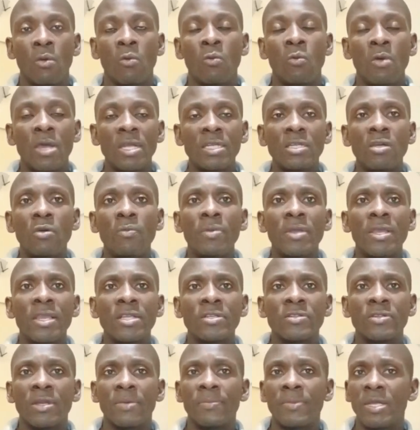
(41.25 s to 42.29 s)
What
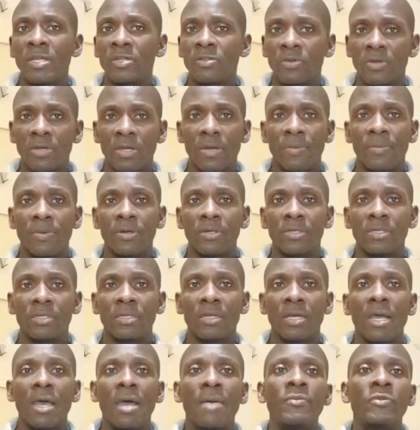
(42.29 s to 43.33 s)
obligation am I talking about?
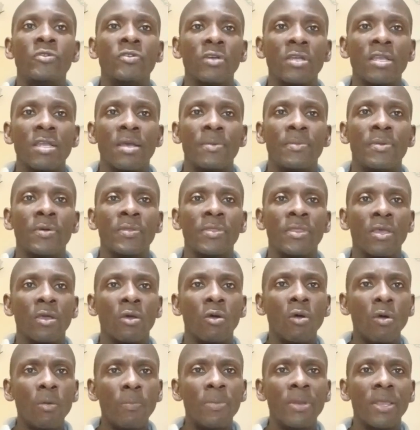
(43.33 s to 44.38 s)
I'm talking about the
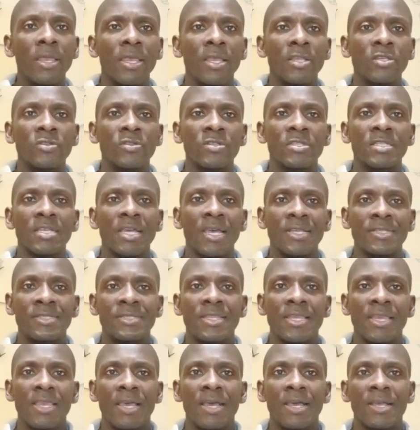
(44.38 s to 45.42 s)
obligations as
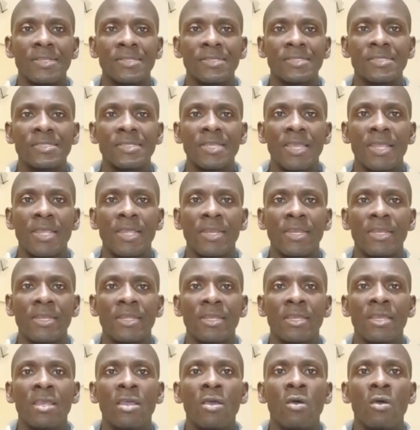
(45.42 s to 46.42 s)
they are signed